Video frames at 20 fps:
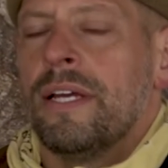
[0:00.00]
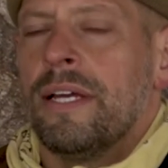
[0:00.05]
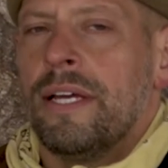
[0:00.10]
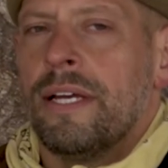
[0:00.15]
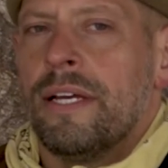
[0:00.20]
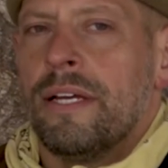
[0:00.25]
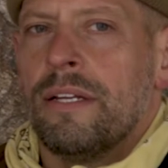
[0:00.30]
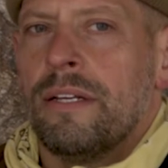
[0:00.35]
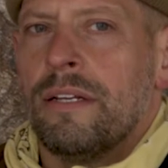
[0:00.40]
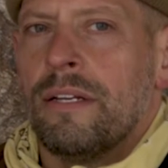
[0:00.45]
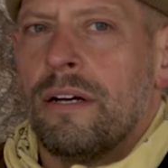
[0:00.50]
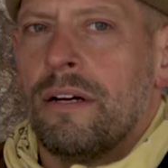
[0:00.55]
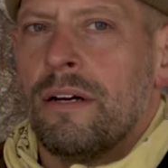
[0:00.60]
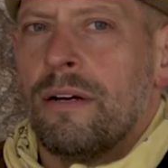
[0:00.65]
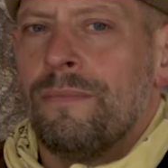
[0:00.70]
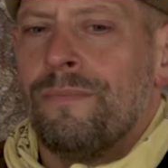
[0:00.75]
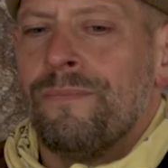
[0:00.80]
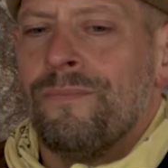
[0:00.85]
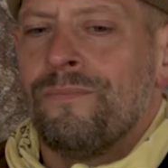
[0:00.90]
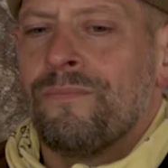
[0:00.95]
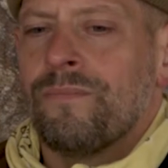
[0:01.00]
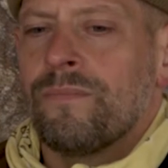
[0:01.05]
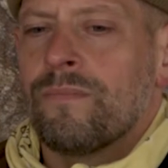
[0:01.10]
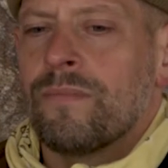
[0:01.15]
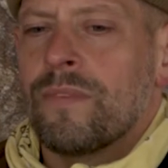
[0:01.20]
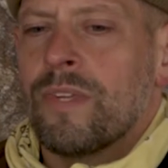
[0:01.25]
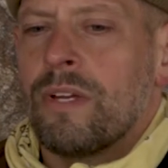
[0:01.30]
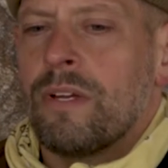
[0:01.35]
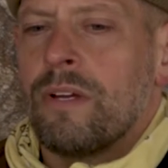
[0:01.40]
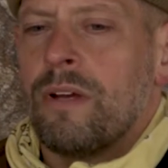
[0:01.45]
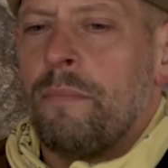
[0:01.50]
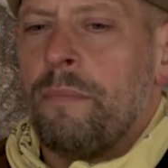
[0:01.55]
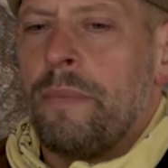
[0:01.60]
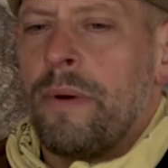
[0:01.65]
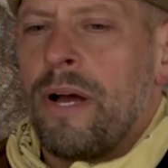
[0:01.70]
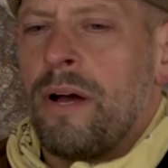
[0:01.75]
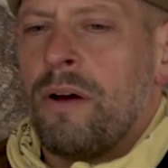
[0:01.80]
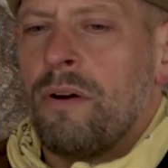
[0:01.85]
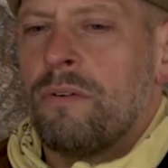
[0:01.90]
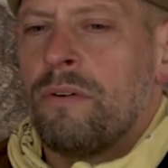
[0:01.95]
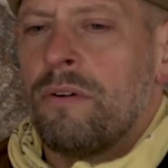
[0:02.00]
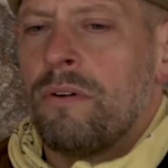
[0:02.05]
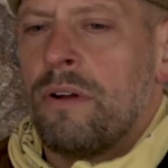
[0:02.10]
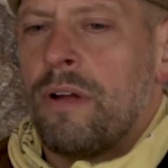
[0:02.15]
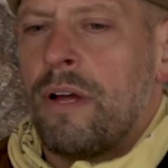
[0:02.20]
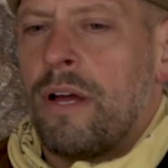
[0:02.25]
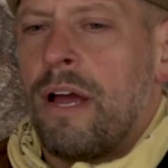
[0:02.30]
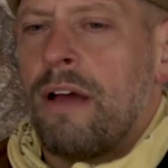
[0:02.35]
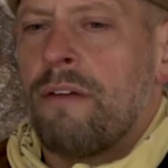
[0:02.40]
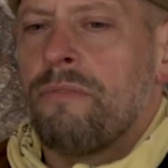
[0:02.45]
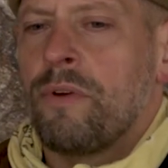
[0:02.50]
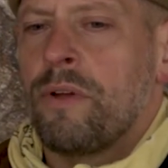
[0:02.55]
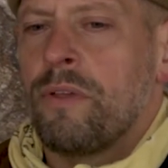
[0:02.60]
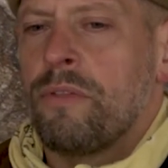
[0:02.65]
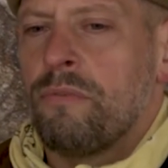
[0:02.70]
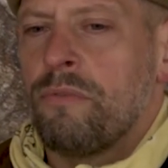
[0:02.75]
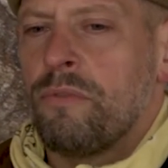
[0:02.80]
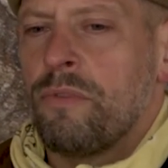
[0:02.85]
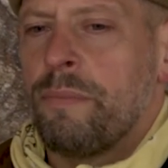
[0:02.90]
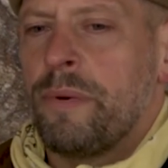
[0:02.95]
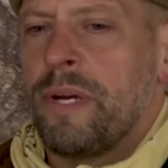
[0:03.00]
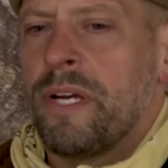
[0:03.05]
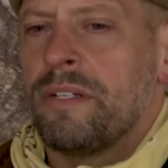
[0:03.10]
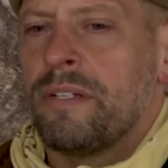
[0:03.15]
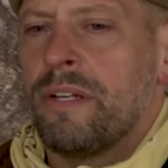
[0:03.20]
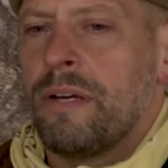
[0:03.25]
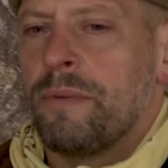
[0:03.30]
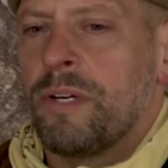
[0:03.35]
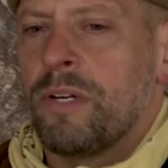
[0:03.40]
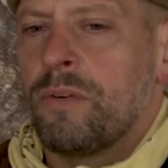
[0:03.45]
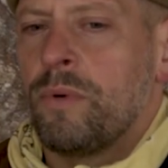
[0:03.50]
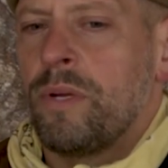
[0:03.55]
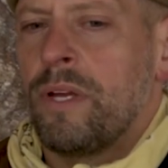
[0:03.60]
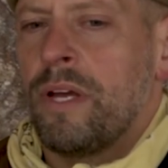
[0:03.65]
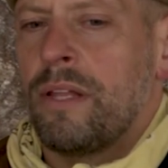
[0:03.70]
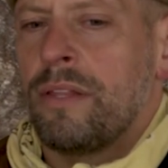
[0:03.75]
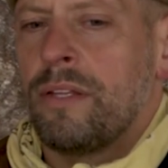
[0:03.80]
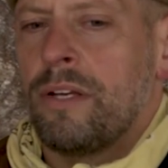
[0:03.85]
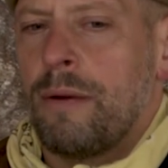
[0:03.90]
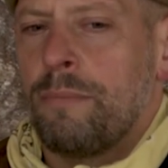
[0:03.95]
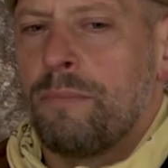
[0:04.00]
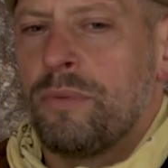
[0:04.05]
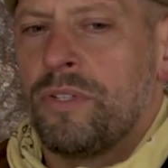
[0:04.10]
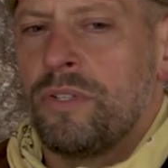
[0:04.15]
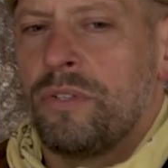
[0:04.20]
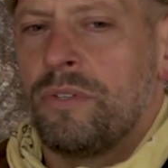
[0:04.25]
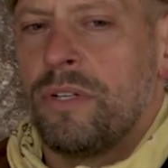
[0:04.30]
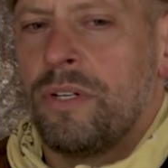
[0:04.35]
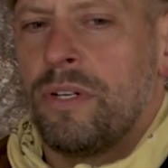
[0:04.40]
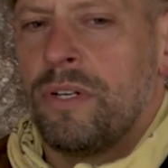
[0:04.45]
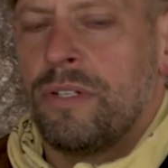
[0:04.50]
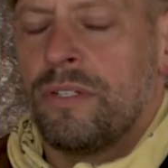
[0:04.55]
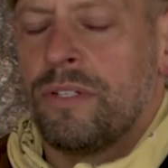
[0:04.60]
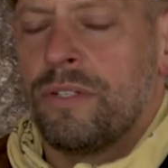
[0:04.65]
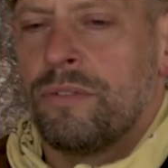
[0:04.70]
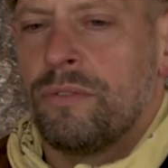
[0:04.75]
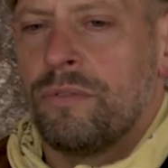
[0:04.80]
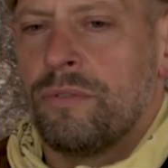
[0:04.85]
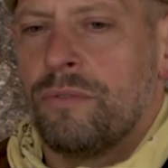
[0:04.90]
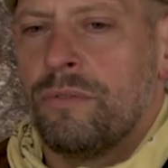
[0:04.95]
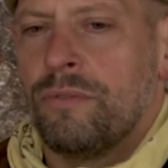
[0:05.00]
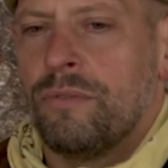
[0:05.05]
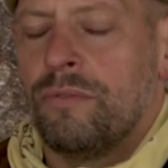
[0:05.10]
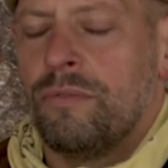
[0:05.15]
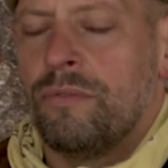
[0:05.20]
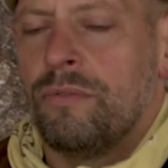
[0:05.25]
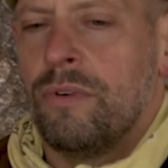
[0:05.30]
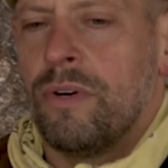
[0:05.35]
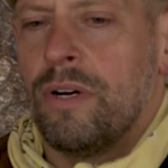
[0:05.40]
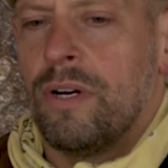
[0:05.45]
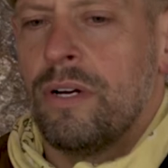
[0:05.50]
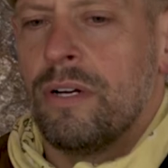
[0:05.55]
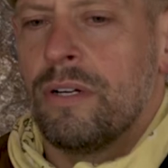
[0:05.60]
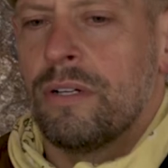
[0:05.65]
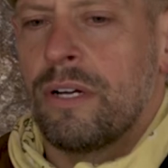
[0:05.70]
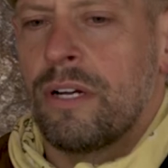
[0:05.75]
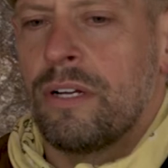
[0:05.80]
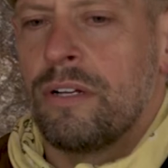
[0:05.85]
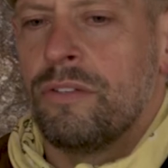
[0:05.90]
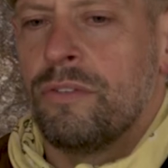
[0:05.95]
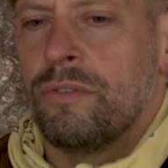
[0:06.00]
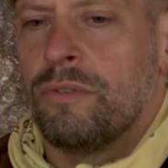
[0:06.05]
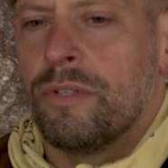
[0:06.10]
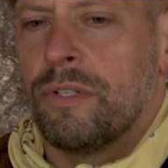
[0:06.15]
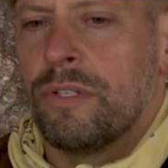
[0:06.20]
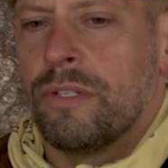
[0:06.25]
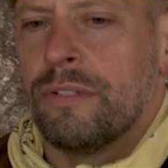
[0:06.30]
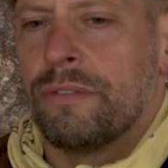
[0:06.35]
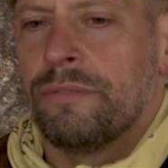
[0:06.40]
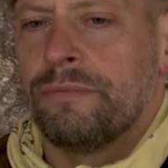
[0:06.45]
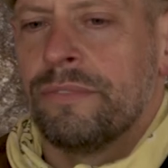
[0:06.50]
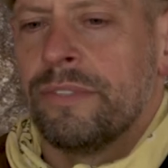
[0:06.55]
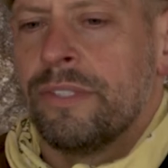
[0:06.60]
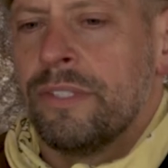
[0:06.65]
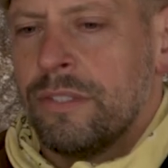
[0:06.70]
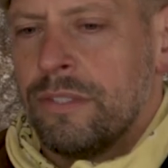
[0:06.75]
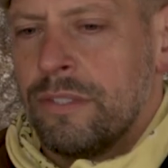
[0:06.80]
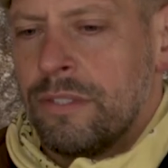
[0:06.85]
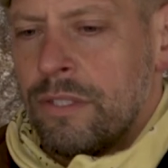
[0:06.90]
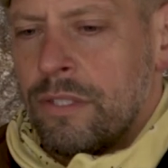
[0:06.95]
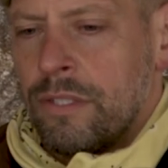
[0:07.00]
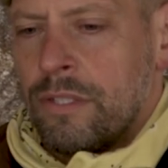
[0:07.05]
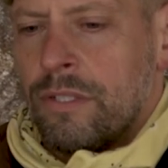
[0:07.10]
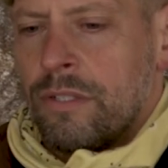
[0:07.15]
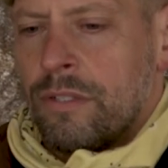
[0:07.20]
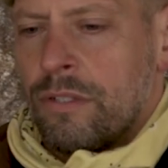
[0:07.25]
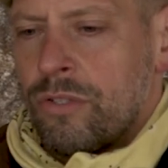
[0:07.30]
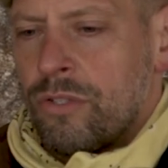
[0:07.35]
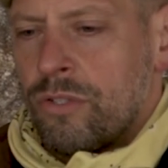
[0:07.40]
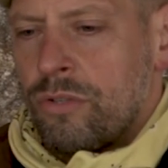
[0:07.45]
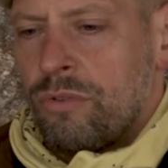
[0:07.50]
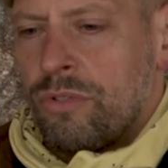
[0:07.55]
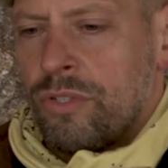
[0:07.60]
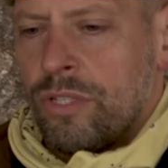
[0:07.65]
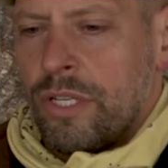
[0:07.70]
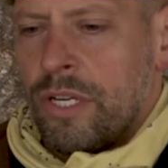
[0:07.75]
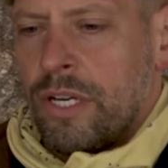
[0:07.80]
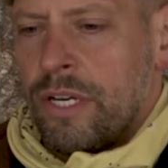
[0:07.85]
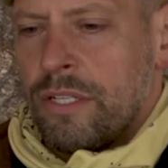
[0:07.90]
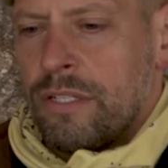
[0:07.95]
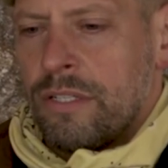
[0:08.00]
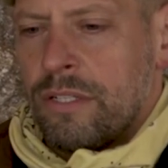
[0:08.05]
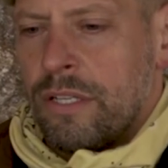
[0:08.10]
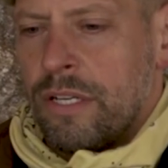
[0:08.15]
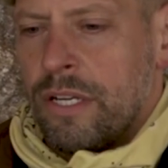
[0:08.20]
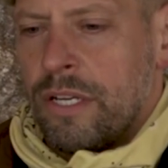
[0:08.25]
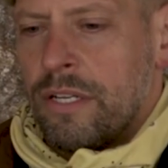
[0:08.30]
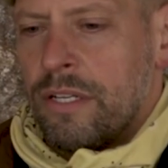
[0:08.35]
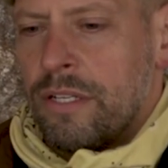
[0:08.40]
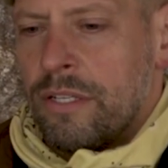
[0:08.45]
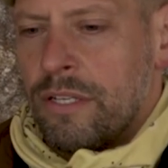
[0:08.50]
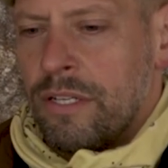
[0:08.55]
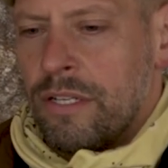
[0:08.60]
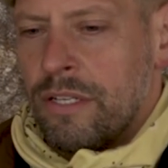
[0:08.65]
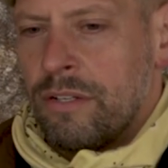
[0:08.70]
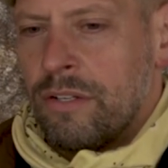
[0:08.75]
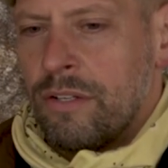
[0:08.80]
and um, about halfway through the pandemic, we had the opportunity to uh, kind of do a socially isolated